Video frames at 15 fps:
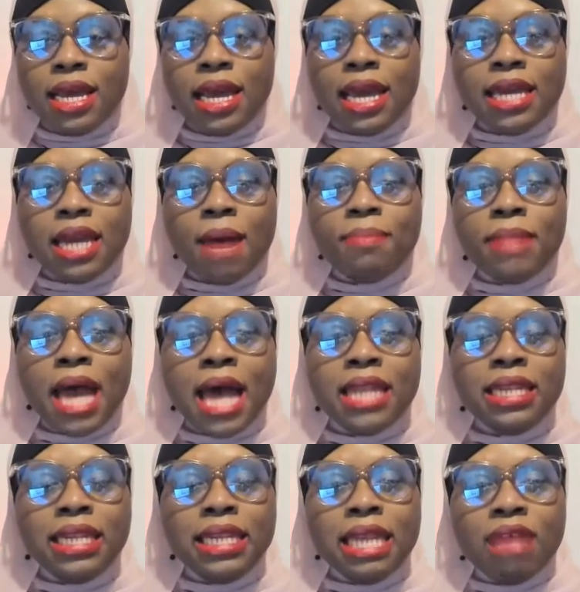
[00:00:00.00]
And I'm
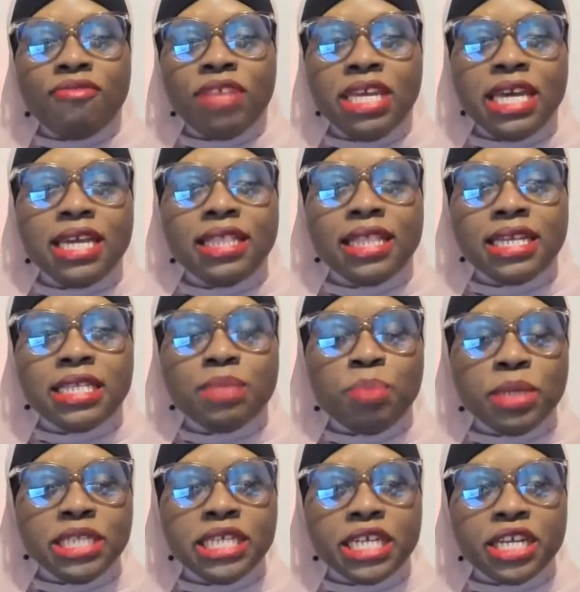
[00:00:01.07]
not levying this
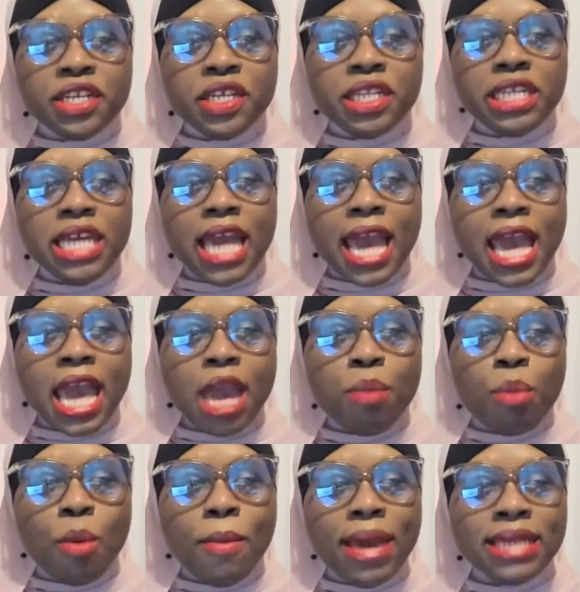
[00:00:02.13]
particularly at
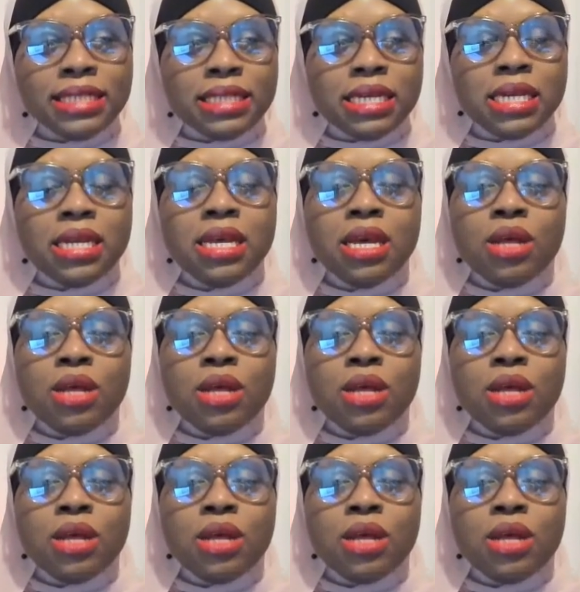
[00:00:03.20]
April Mason,